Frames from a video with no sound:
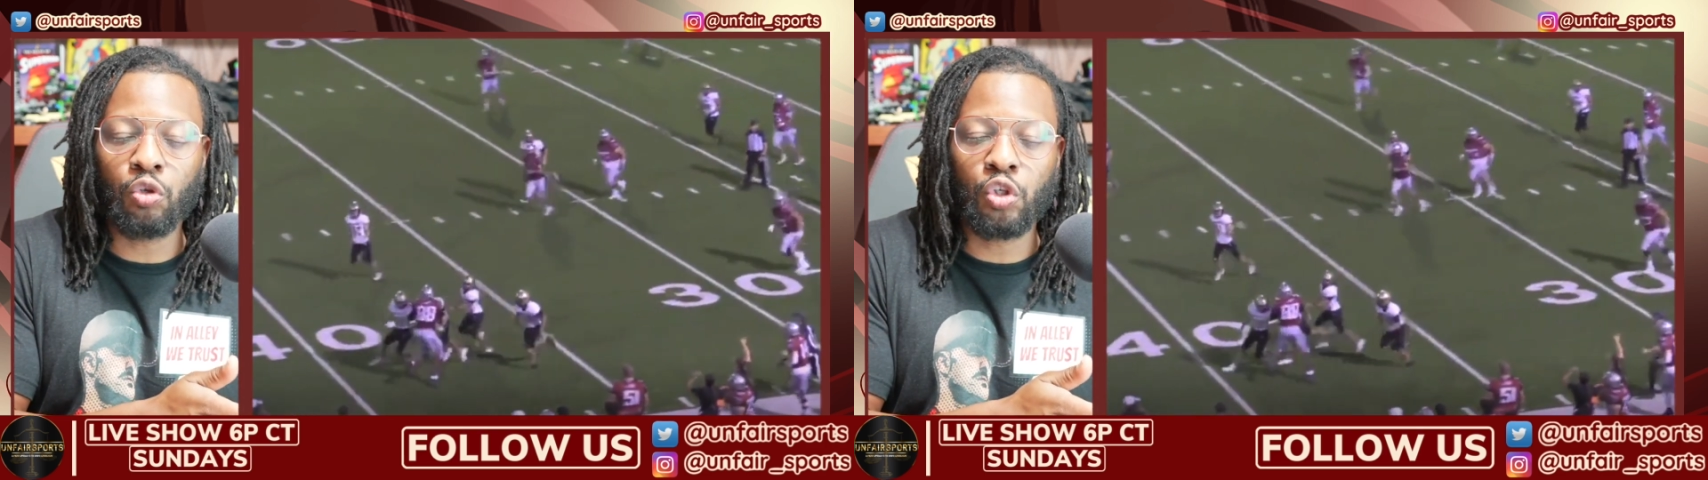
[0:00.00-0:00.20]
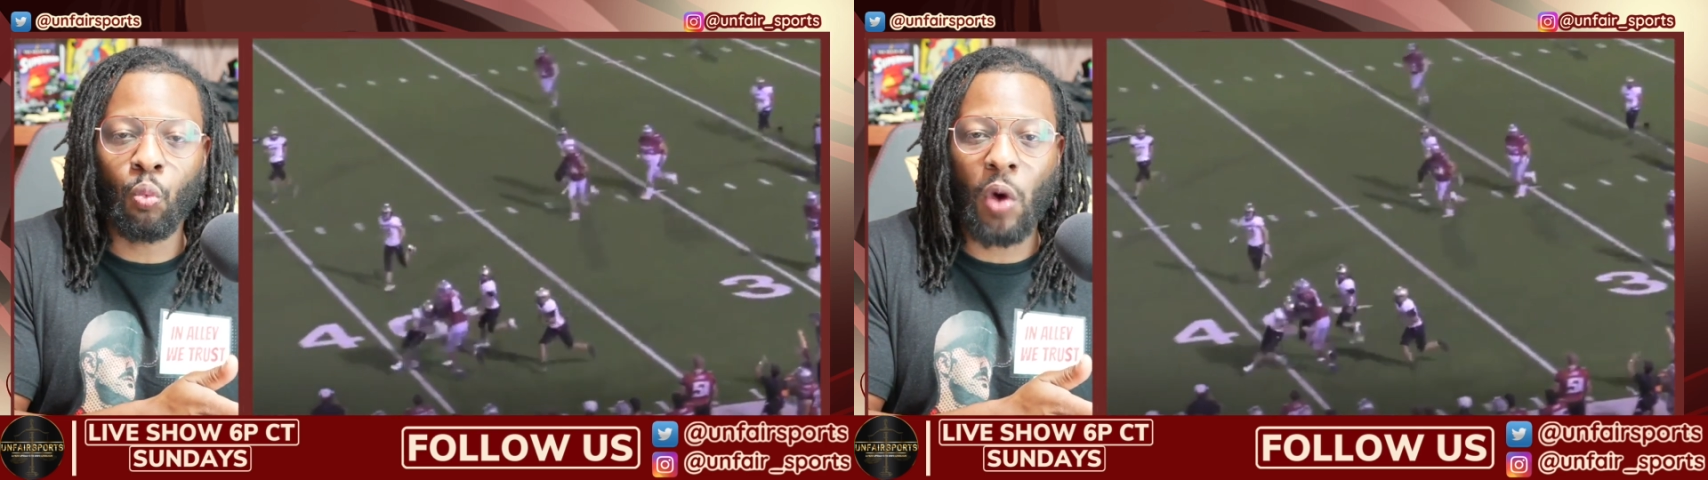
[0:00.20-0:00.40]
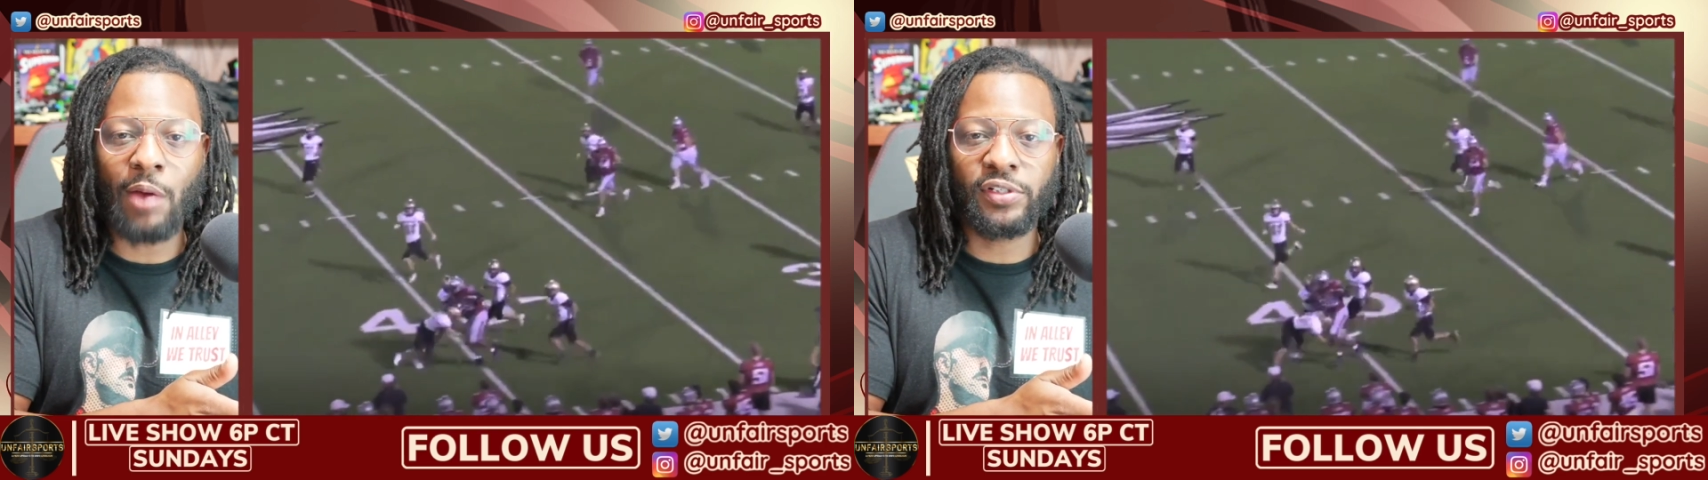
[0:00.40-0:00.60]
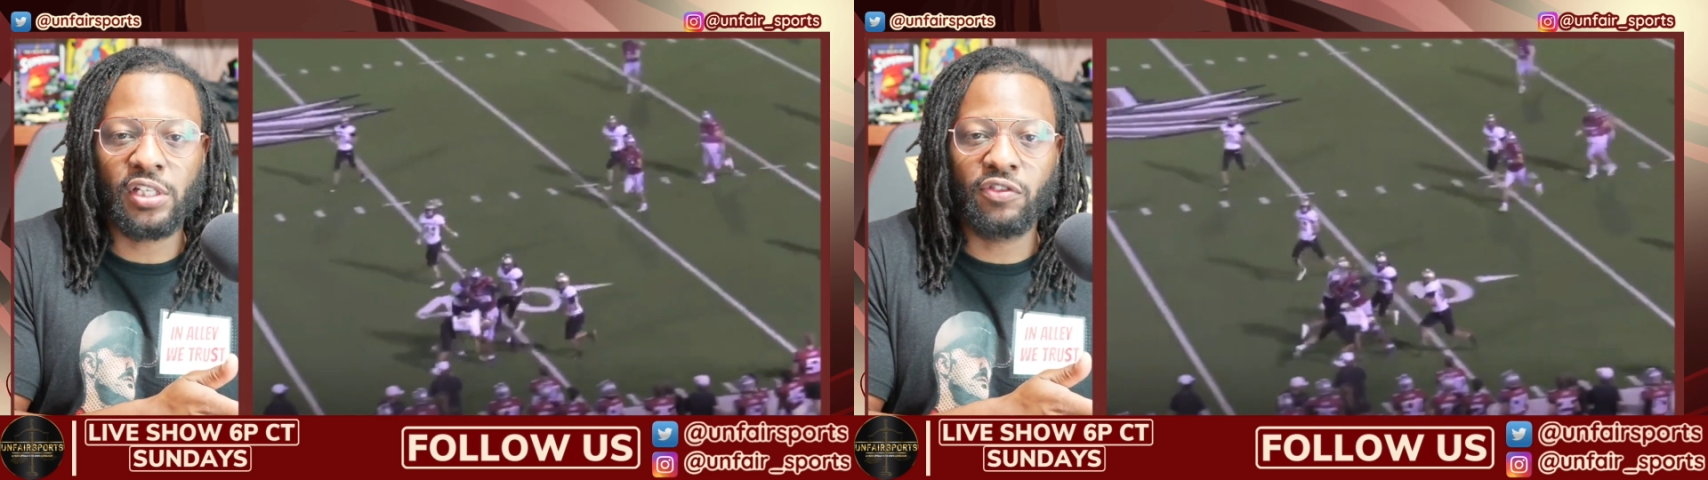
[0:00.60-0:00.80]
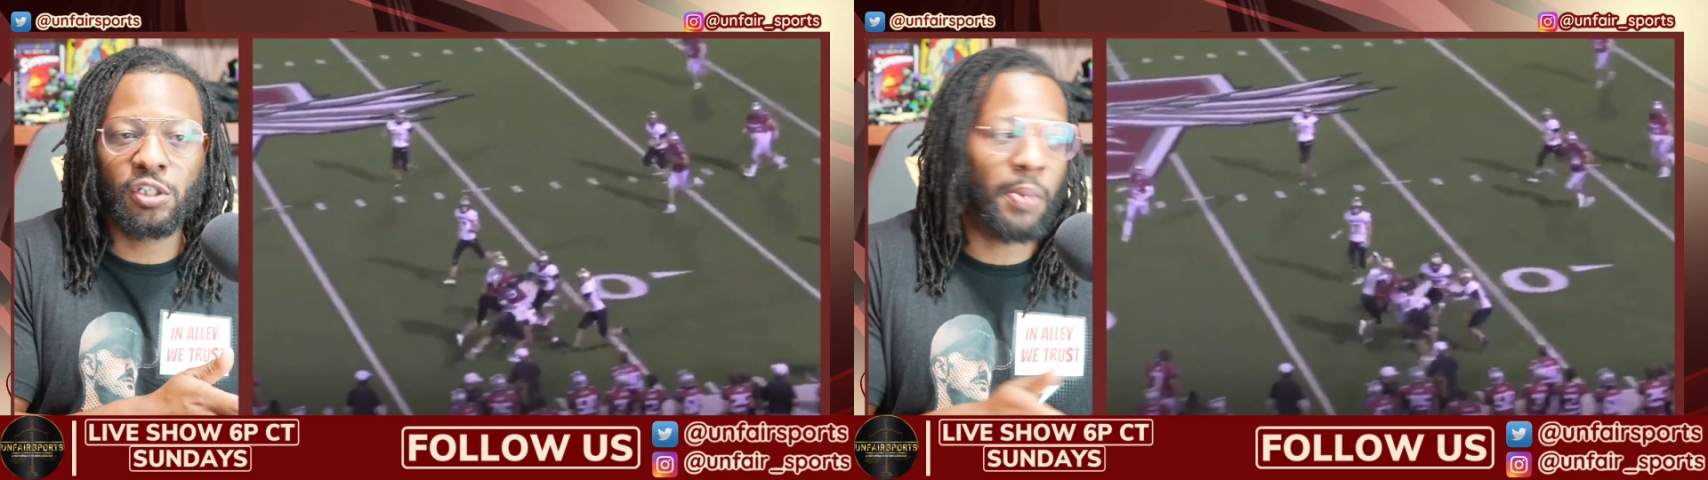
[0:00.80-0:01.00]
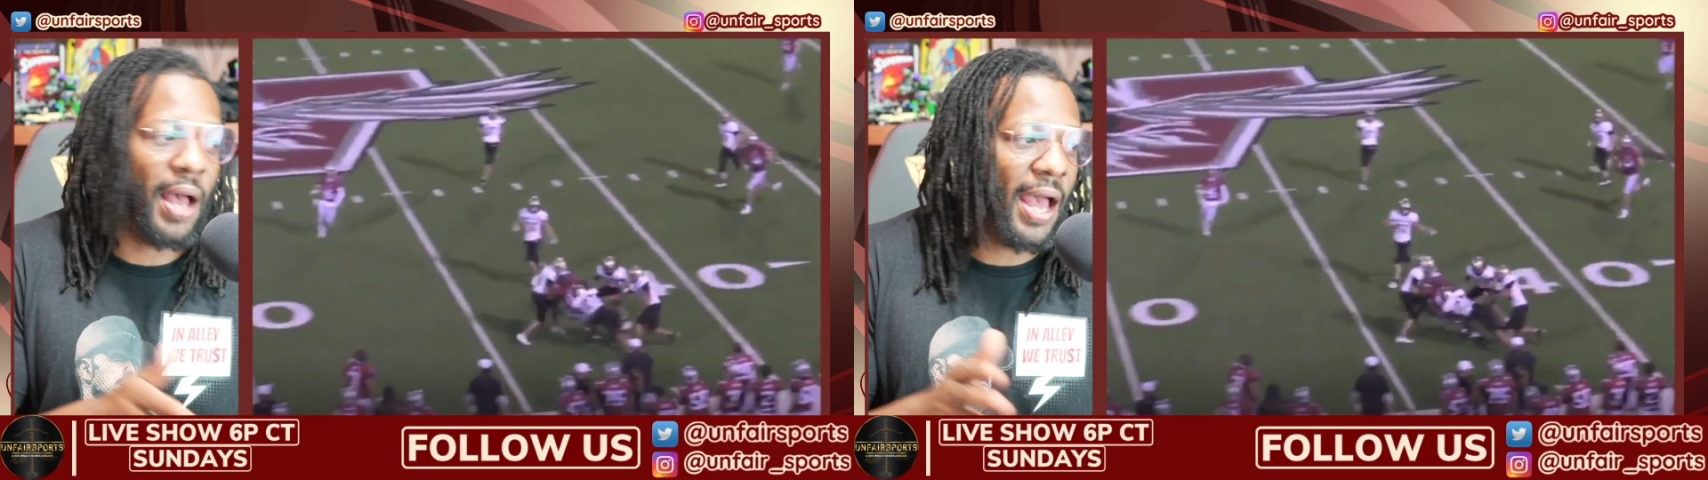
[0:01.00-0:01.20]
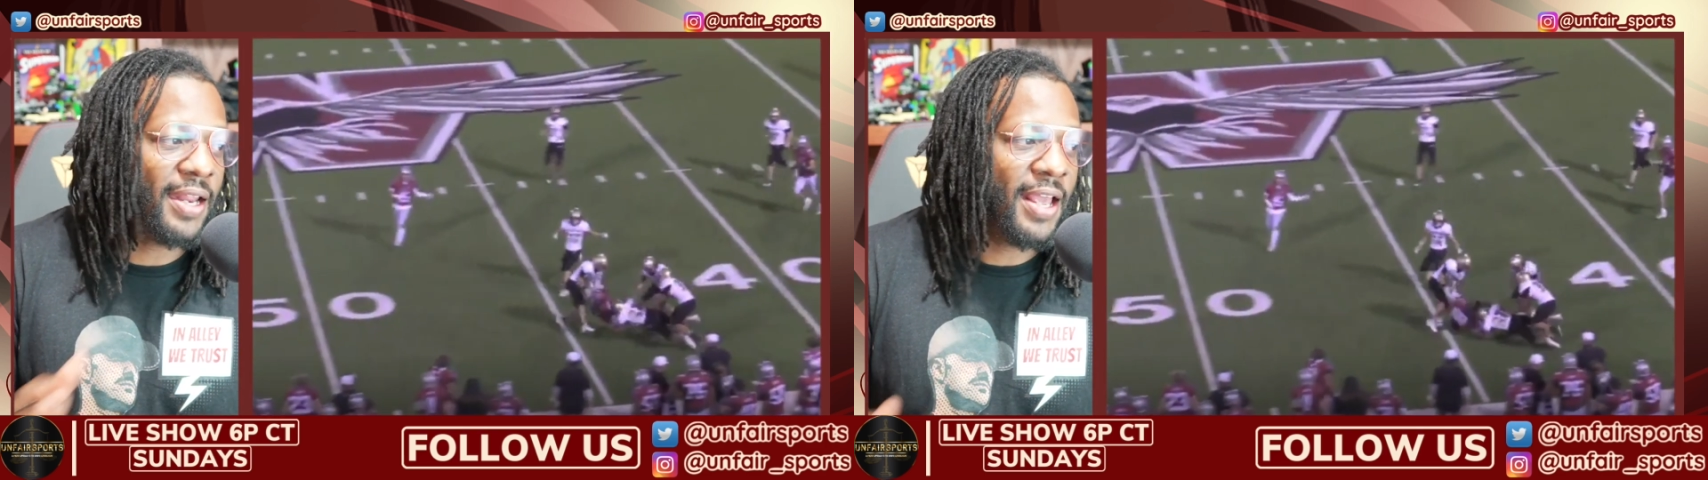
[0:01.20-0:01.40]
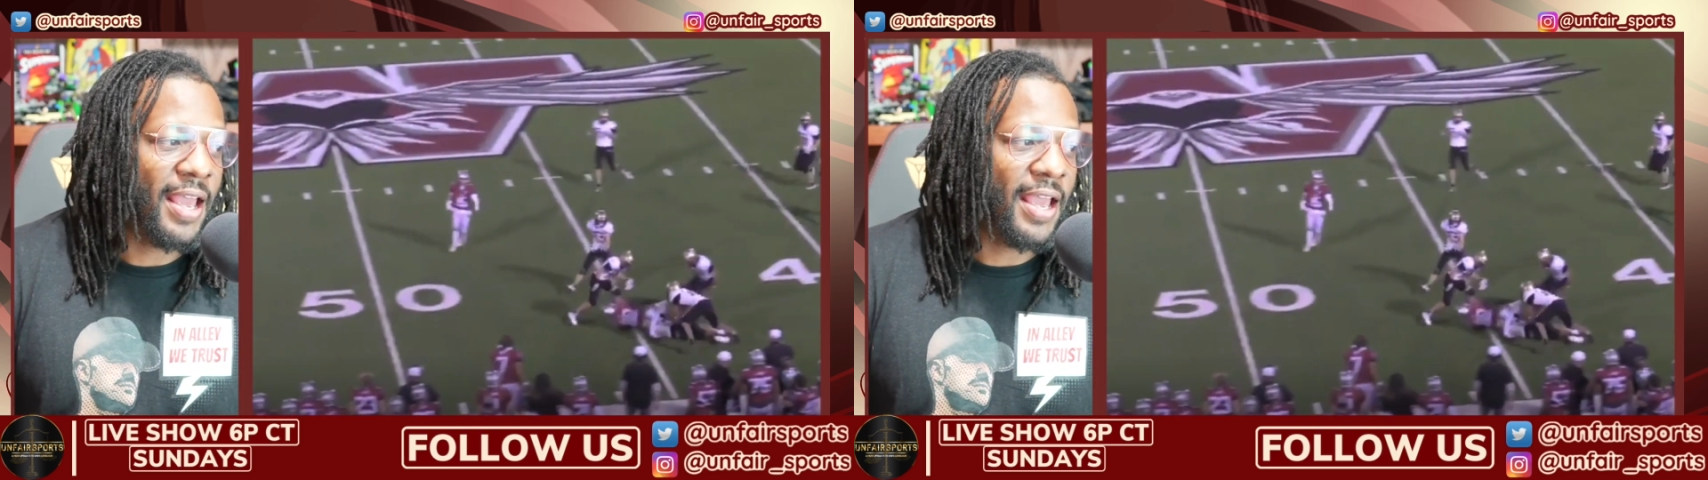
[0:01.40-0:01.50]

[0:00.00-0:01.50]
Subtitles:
to the wide receiver spot.